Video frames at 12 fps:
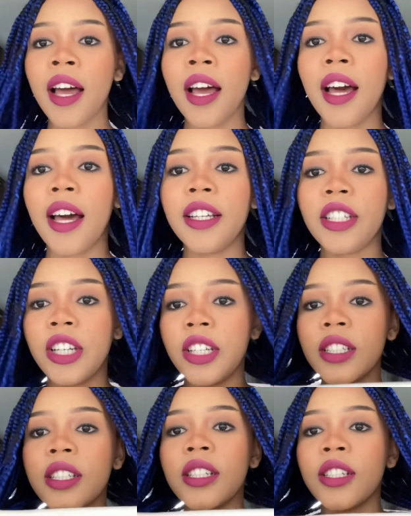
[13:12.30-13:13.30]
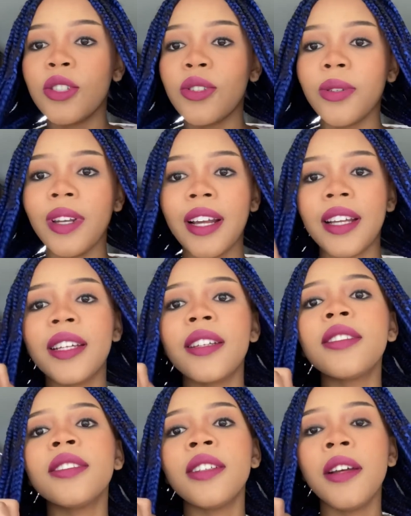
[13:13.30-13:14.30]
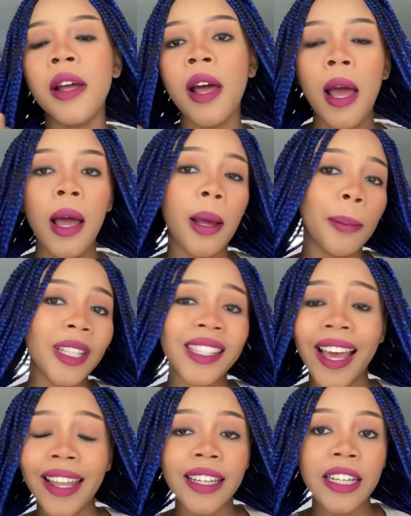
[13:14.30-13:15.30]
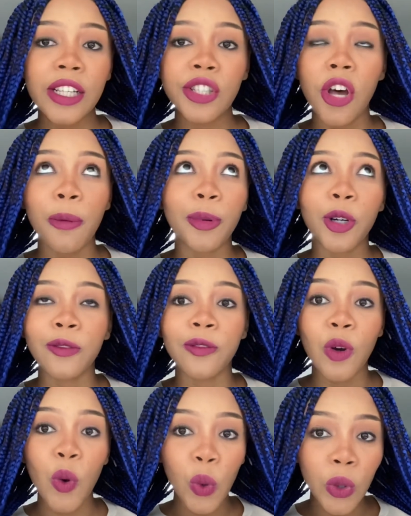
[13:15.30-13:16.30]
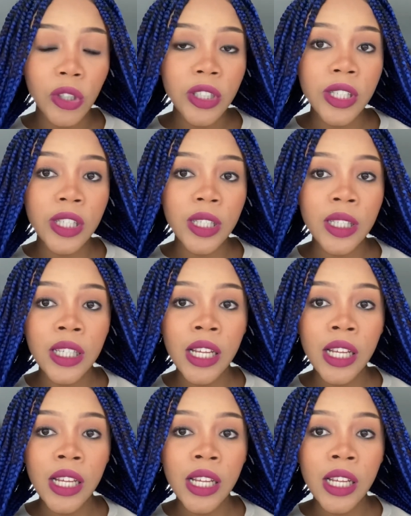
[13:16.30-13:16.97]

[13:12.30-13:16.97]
I changed into like a Metallica top, of course.